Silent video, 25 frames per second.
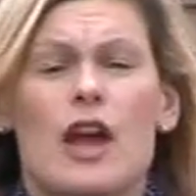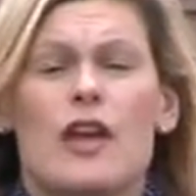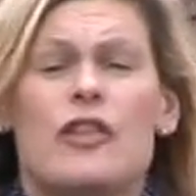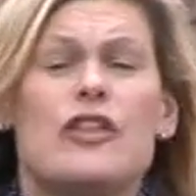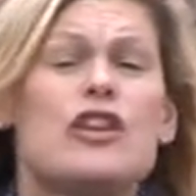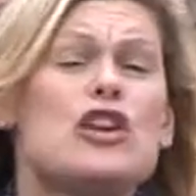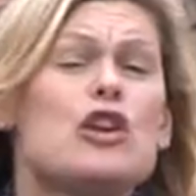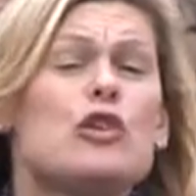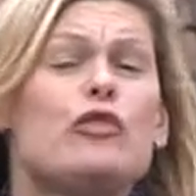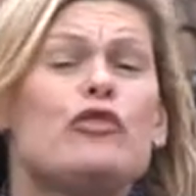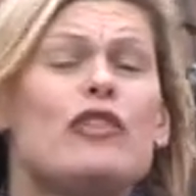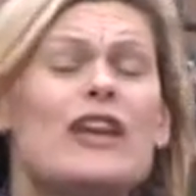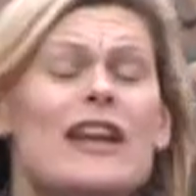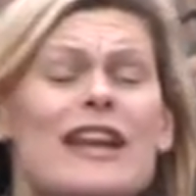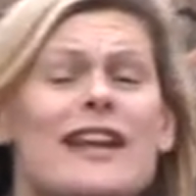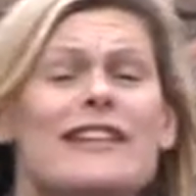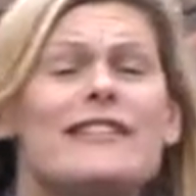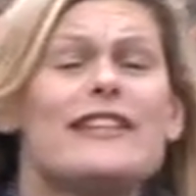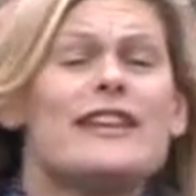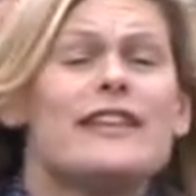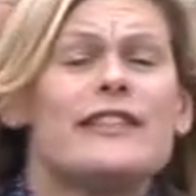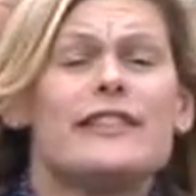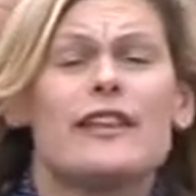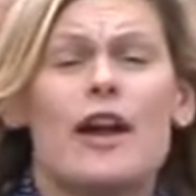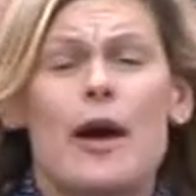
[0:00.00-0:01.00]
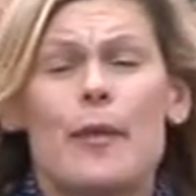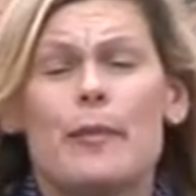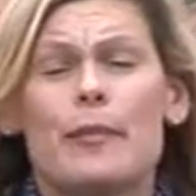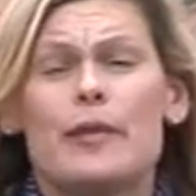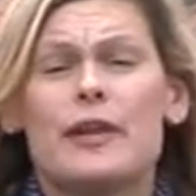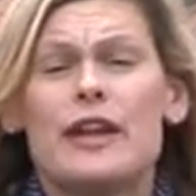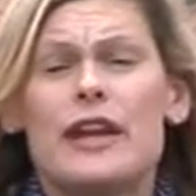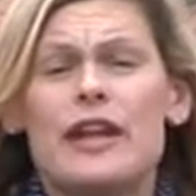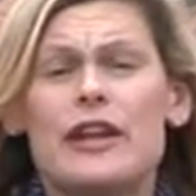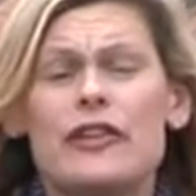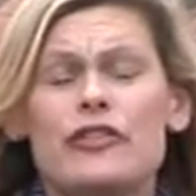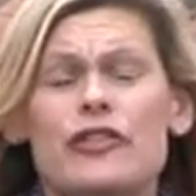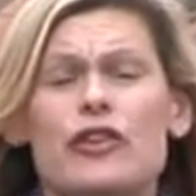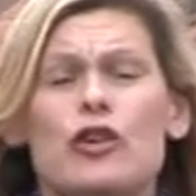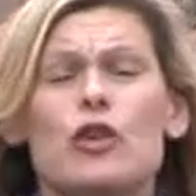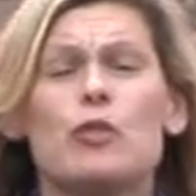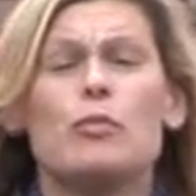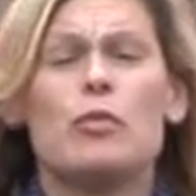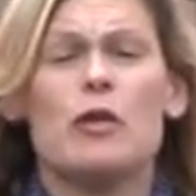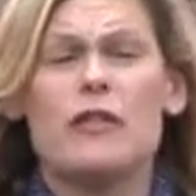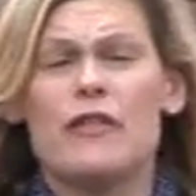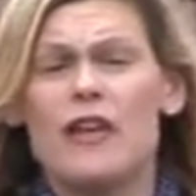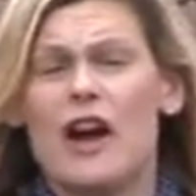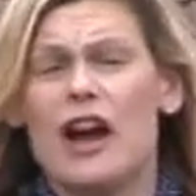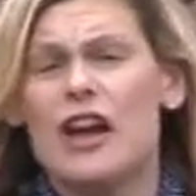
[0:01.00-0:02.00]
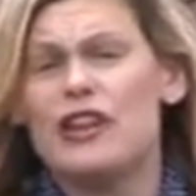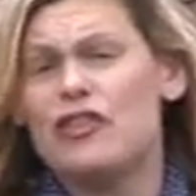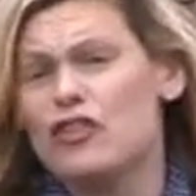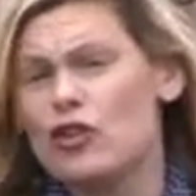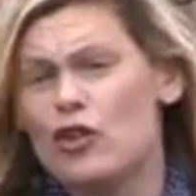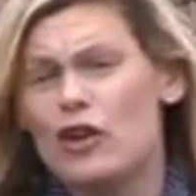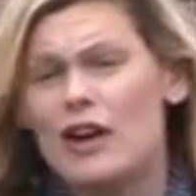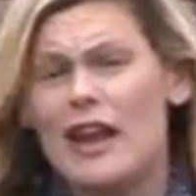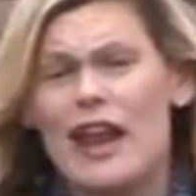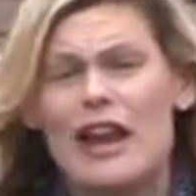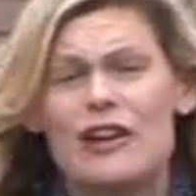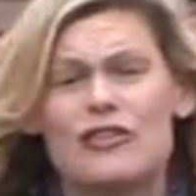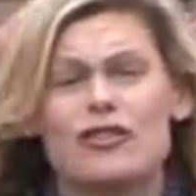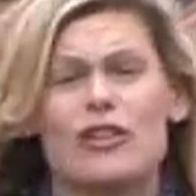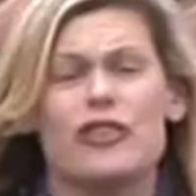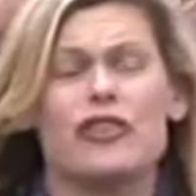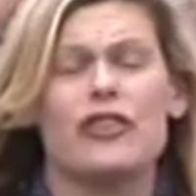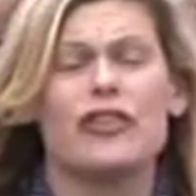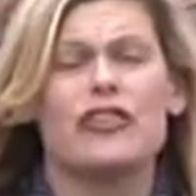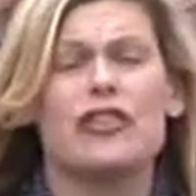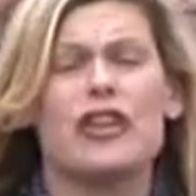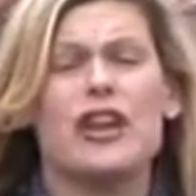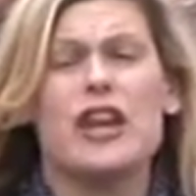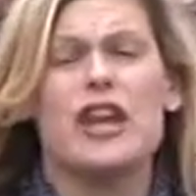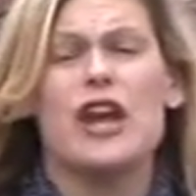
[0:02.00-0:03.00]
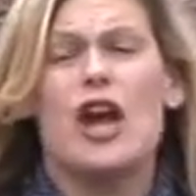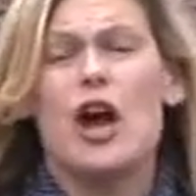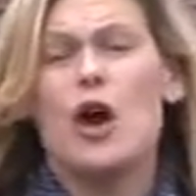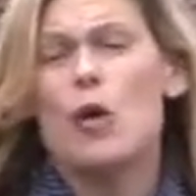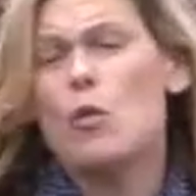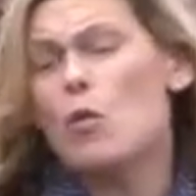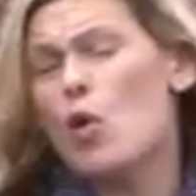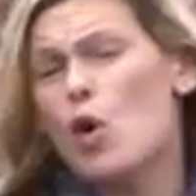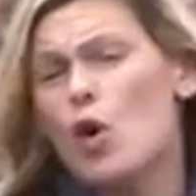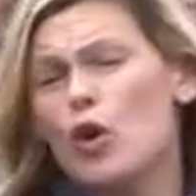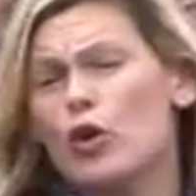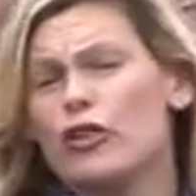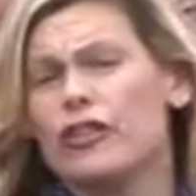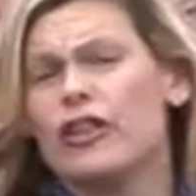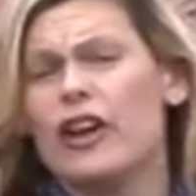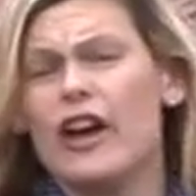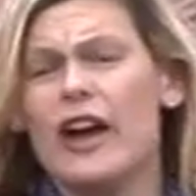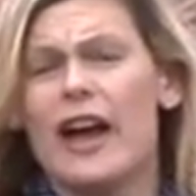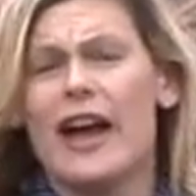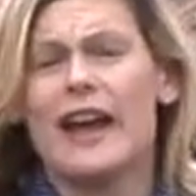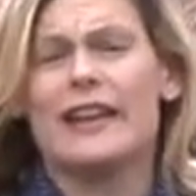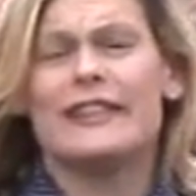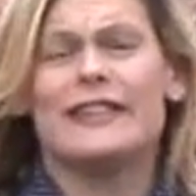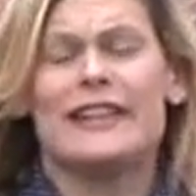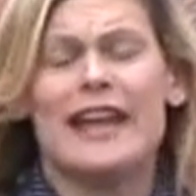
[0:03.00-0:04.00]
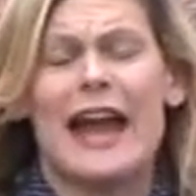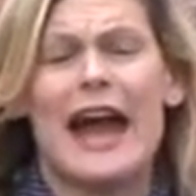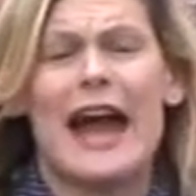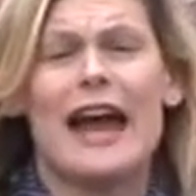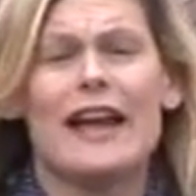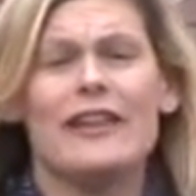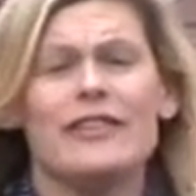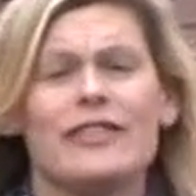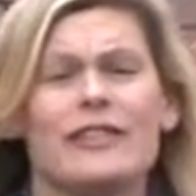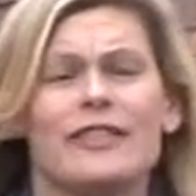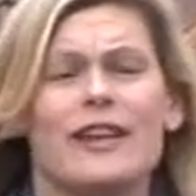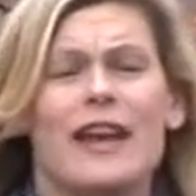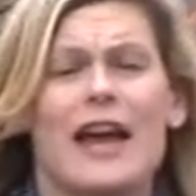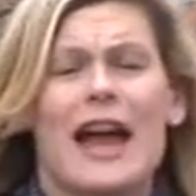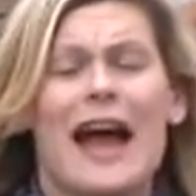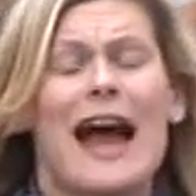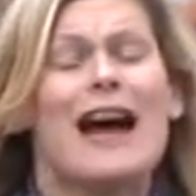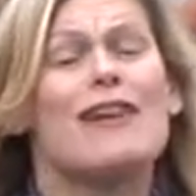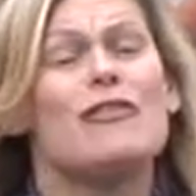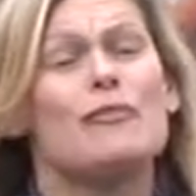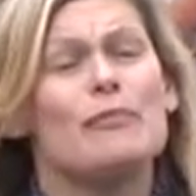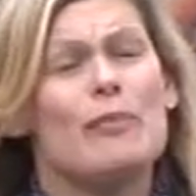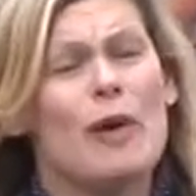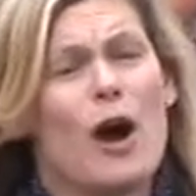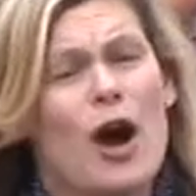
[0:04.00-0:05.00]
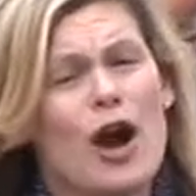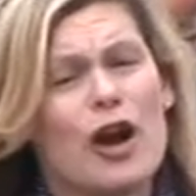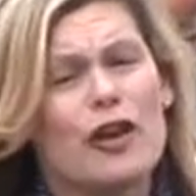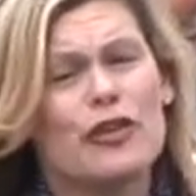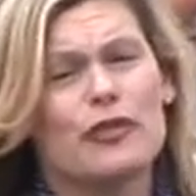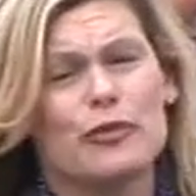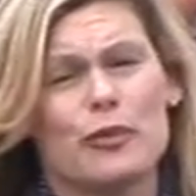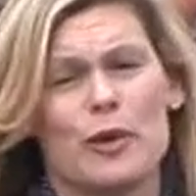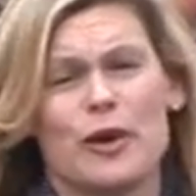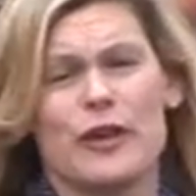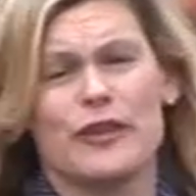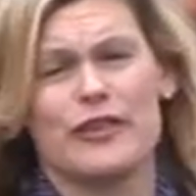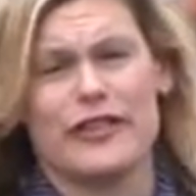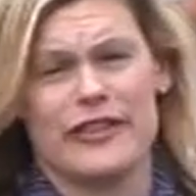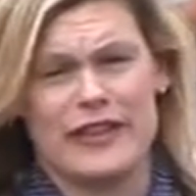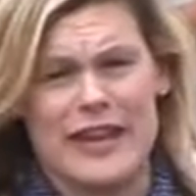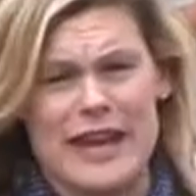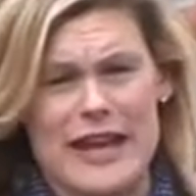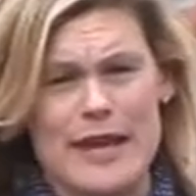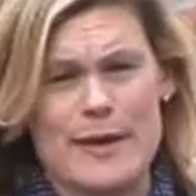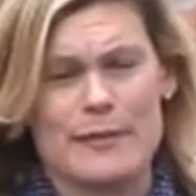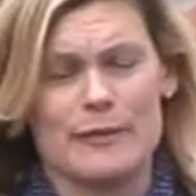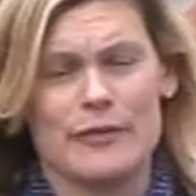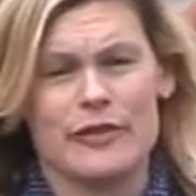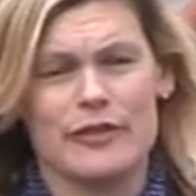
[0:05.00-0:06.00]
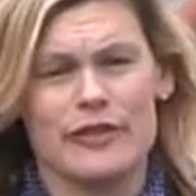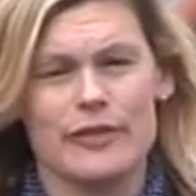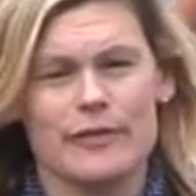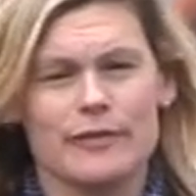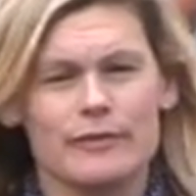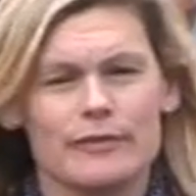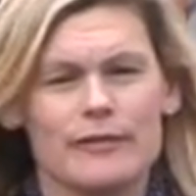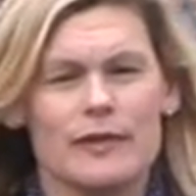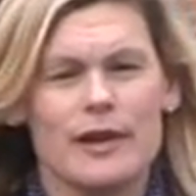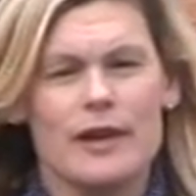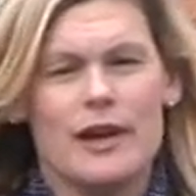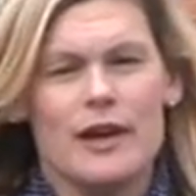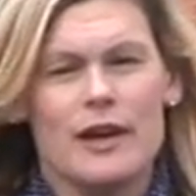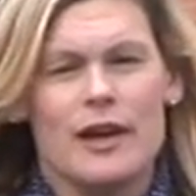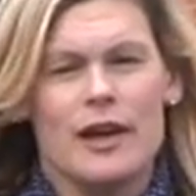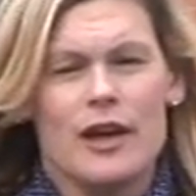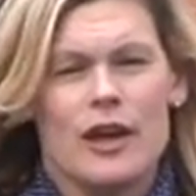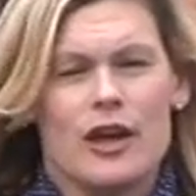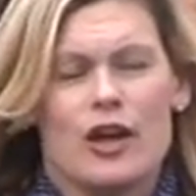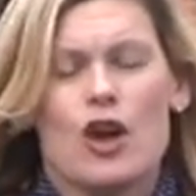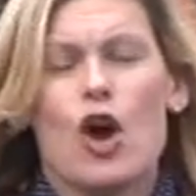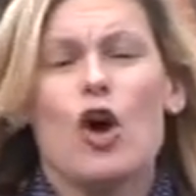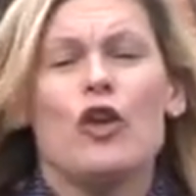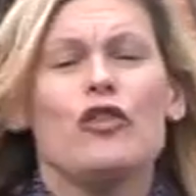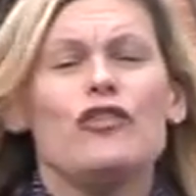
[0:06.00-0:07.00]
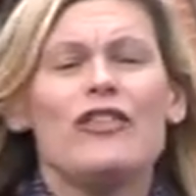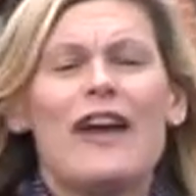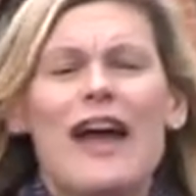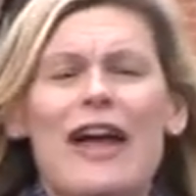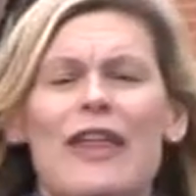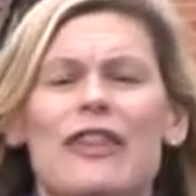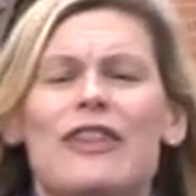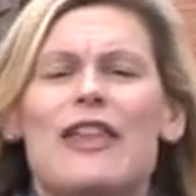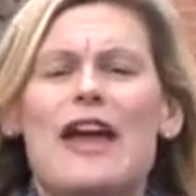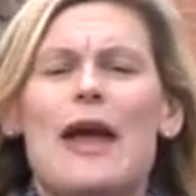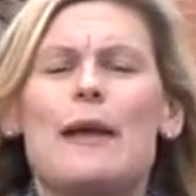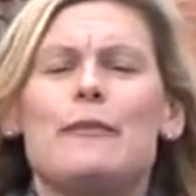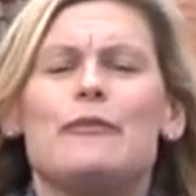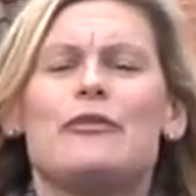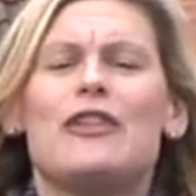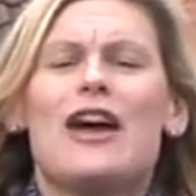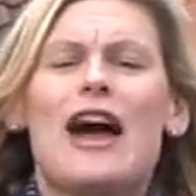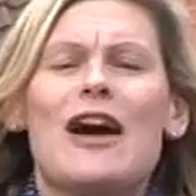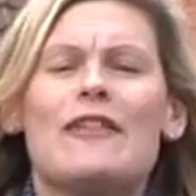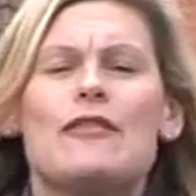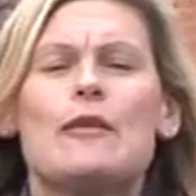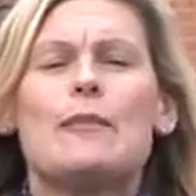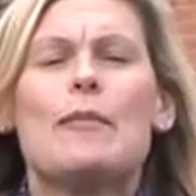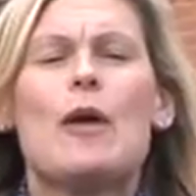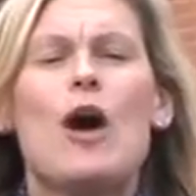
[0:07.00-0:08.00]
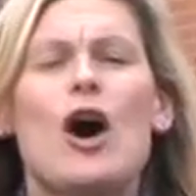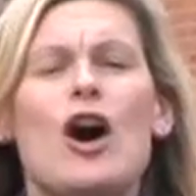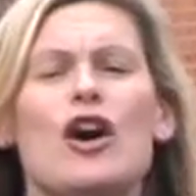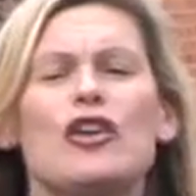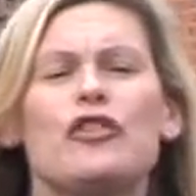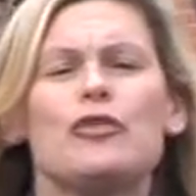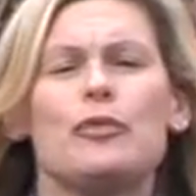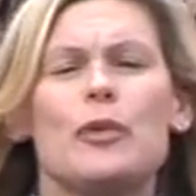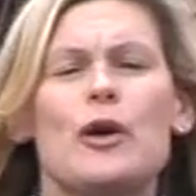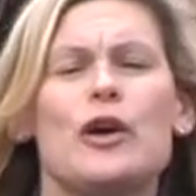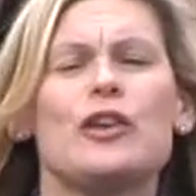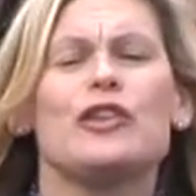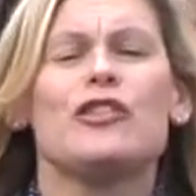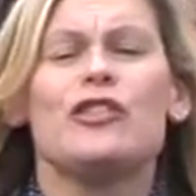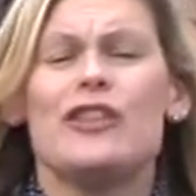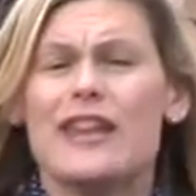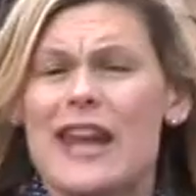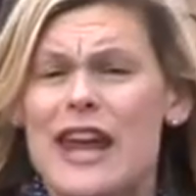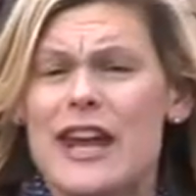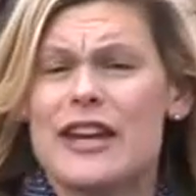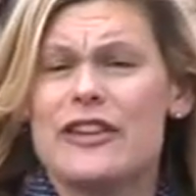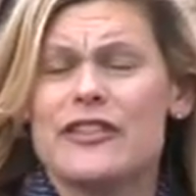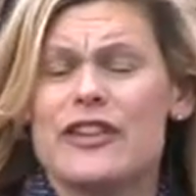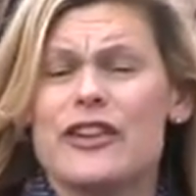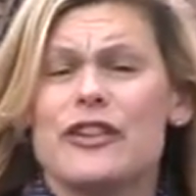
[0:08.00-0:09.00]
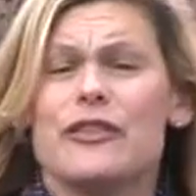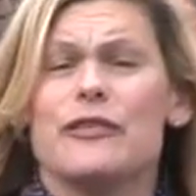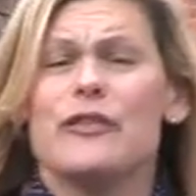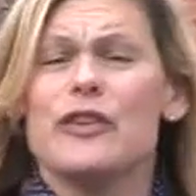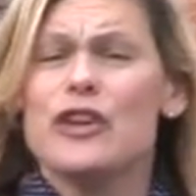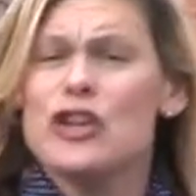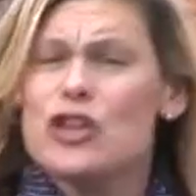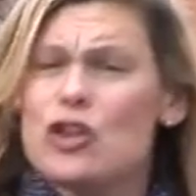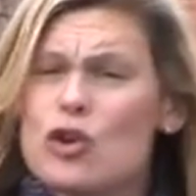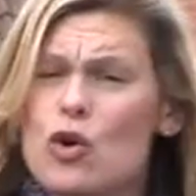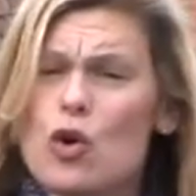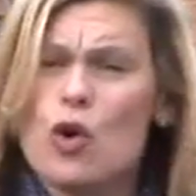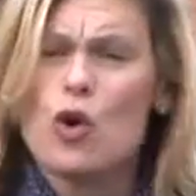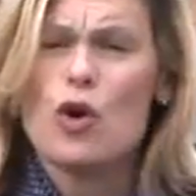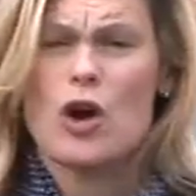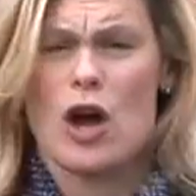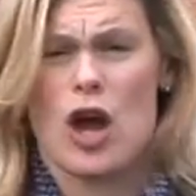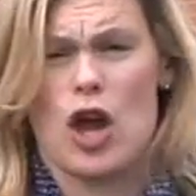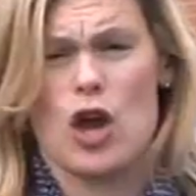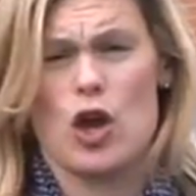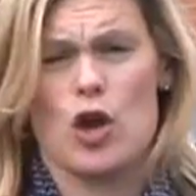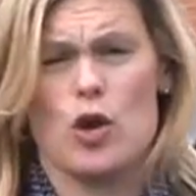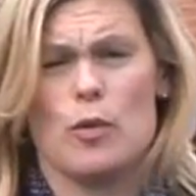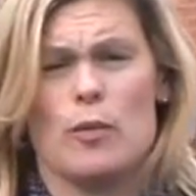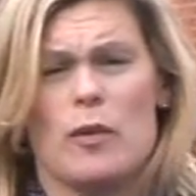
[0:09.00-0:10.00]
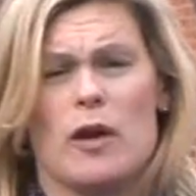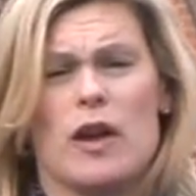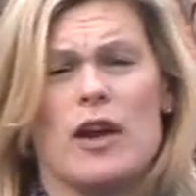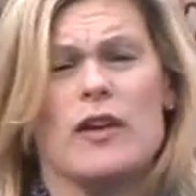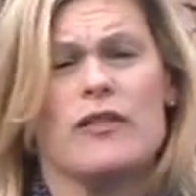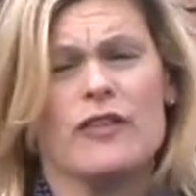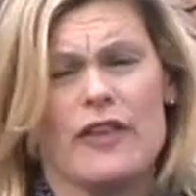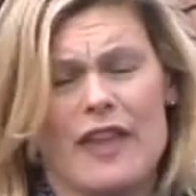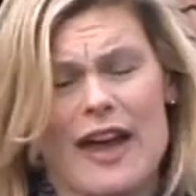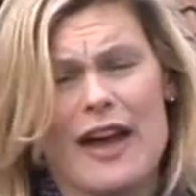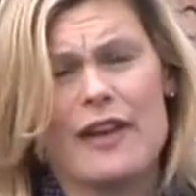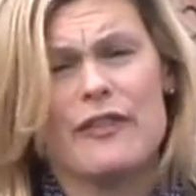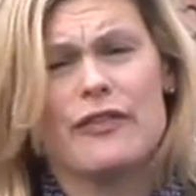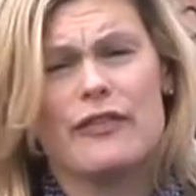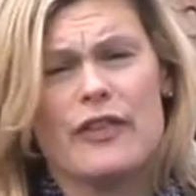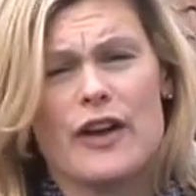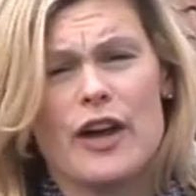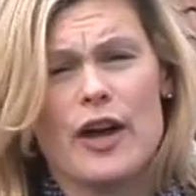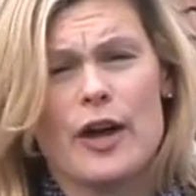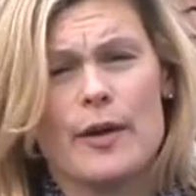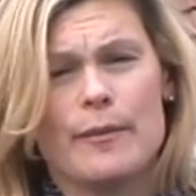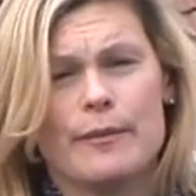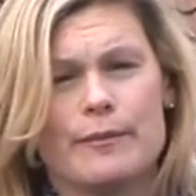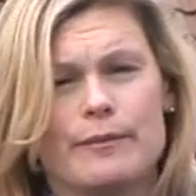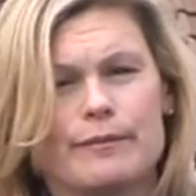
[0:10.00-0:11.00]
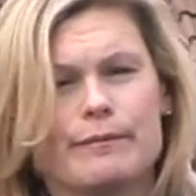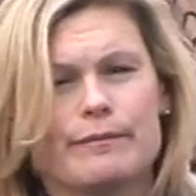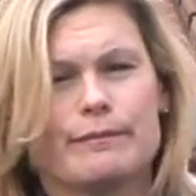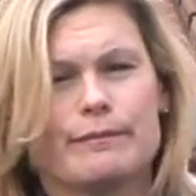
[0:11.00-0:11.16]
The utilities companies who provide your electricity, water and gas have password schemes. Contact them to have a password created for your home for that firm.